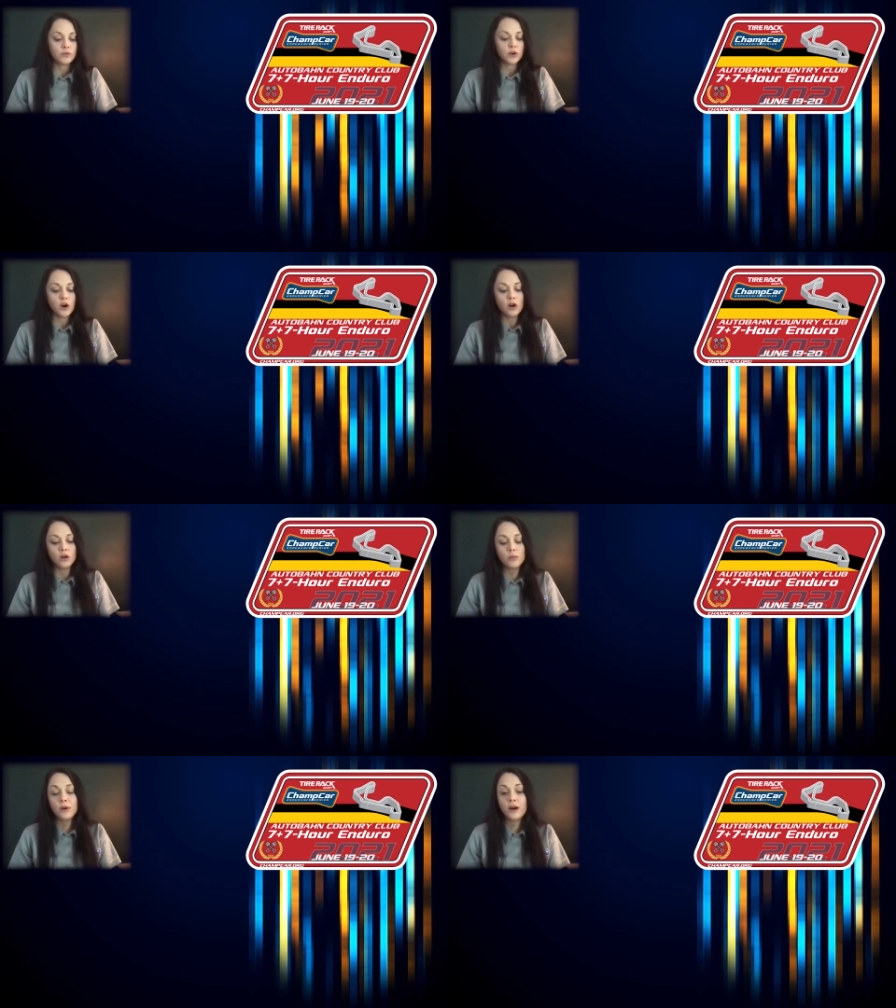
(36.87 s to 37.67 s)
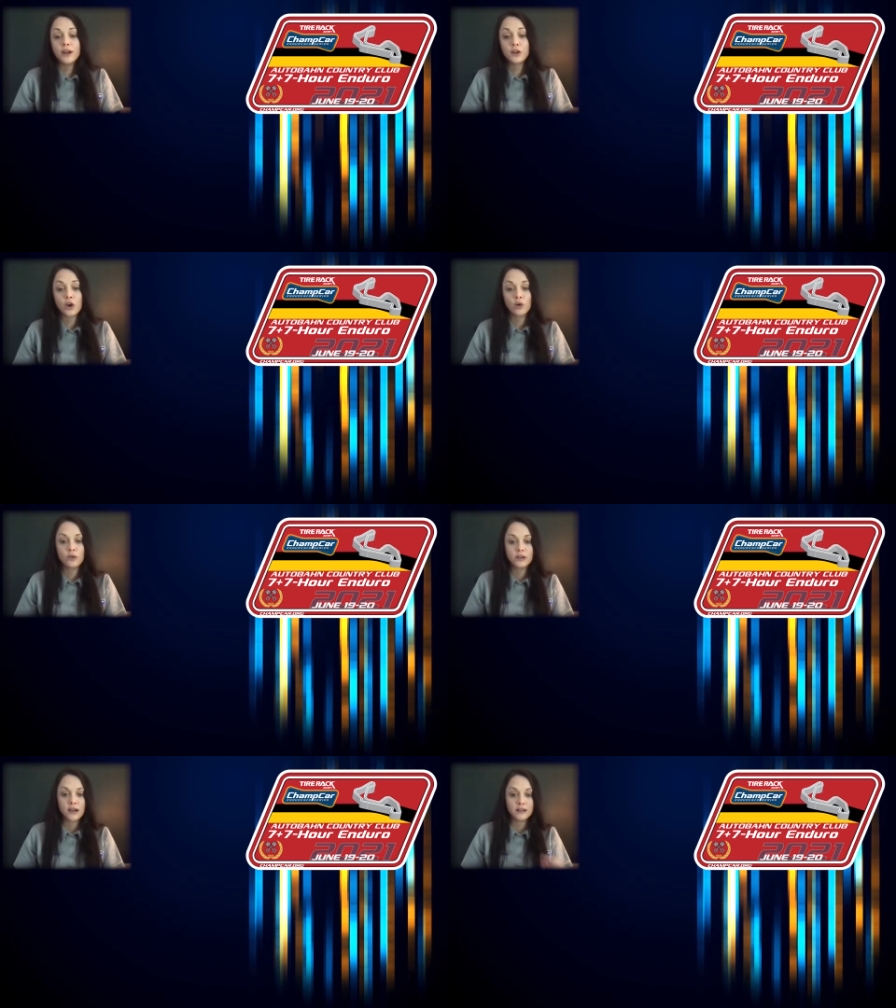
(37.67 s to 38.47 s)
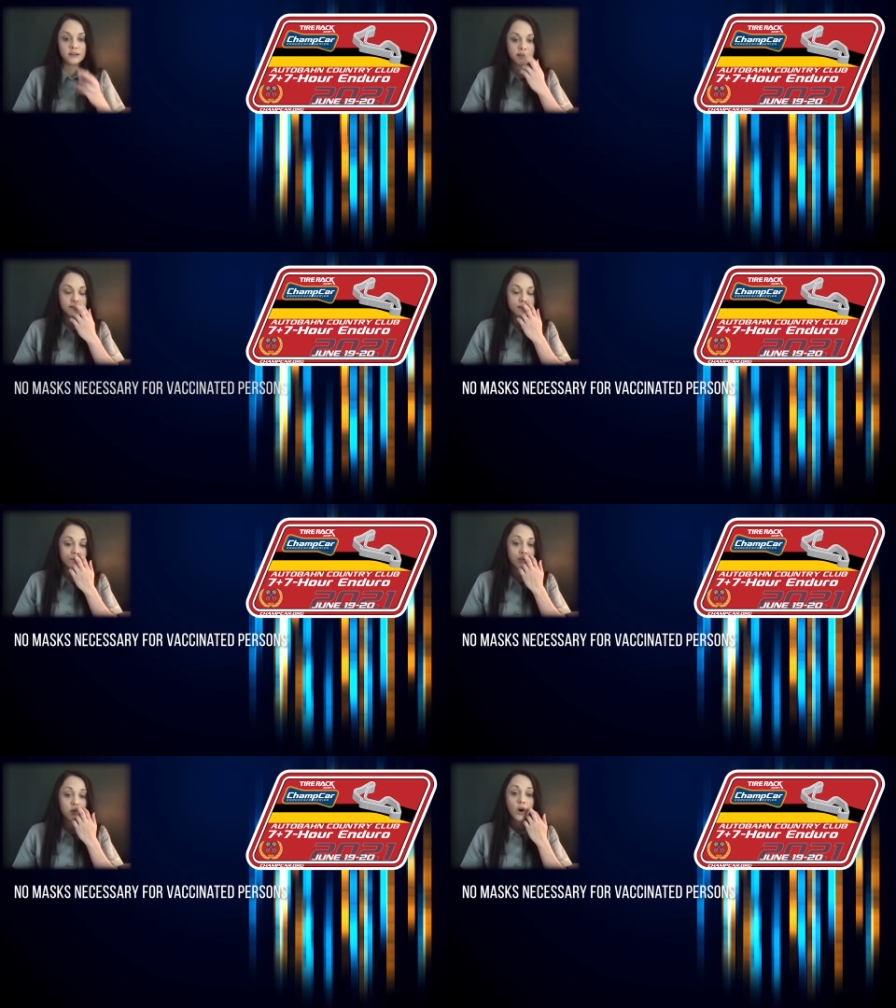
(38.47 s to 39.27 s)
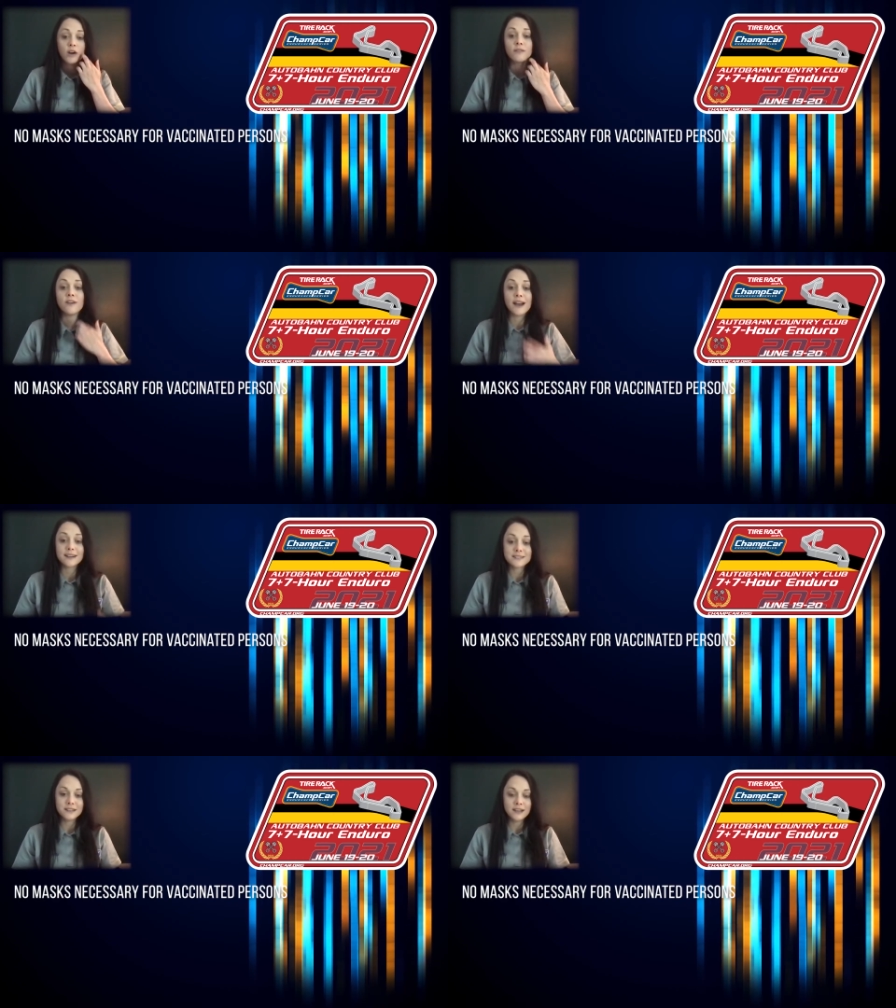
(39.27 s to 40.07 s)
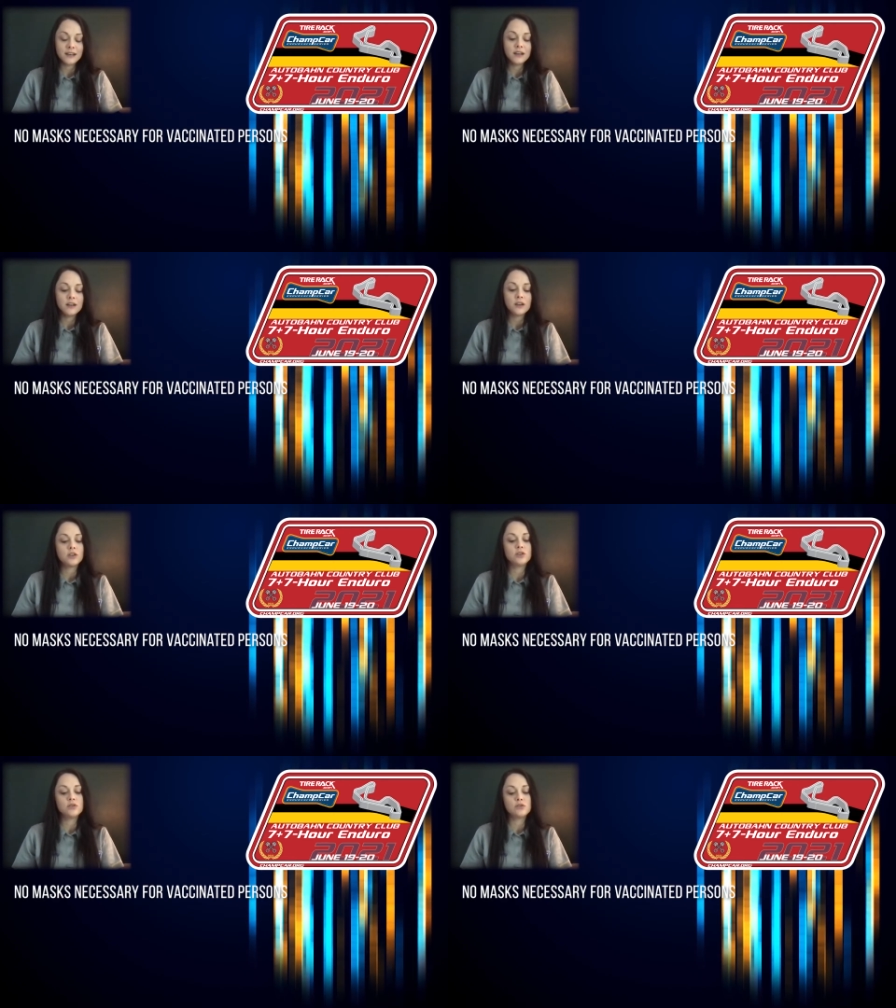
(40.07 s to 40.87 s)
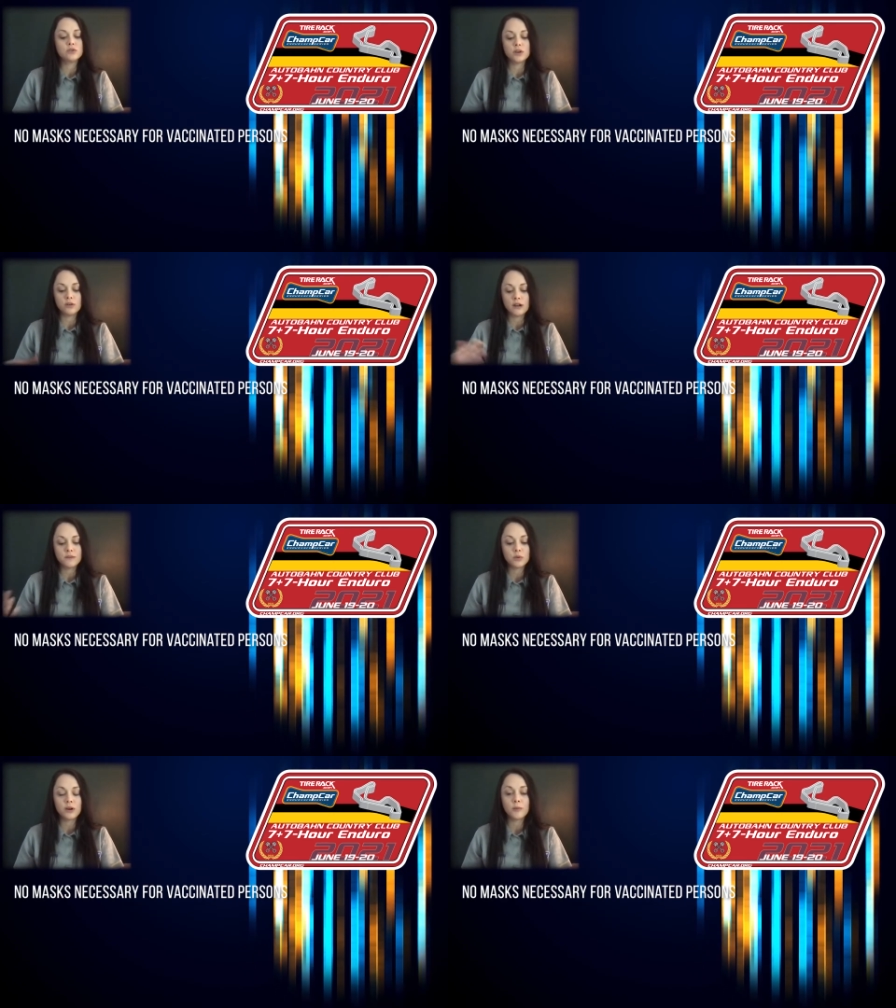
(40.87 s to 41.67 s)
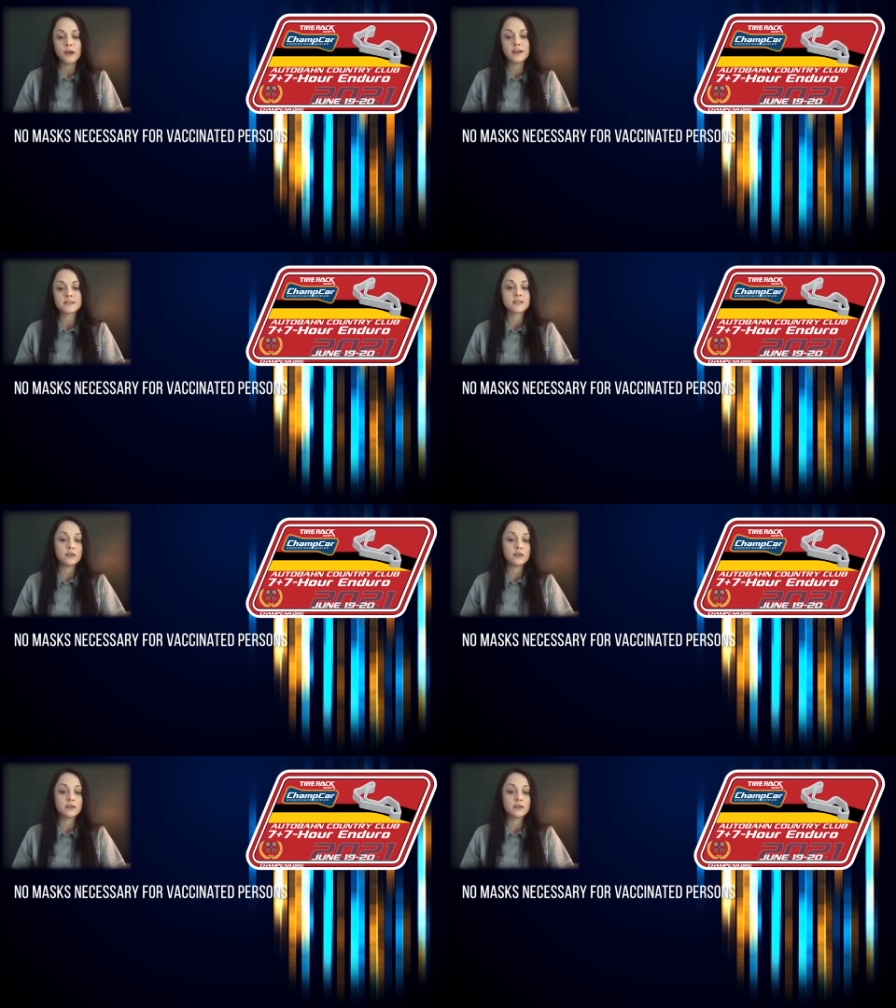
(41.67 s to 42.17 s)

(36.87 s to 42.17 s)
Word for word: for Autobahn, COVID guidelines if you are vaccinated, you don't have to wear a mask.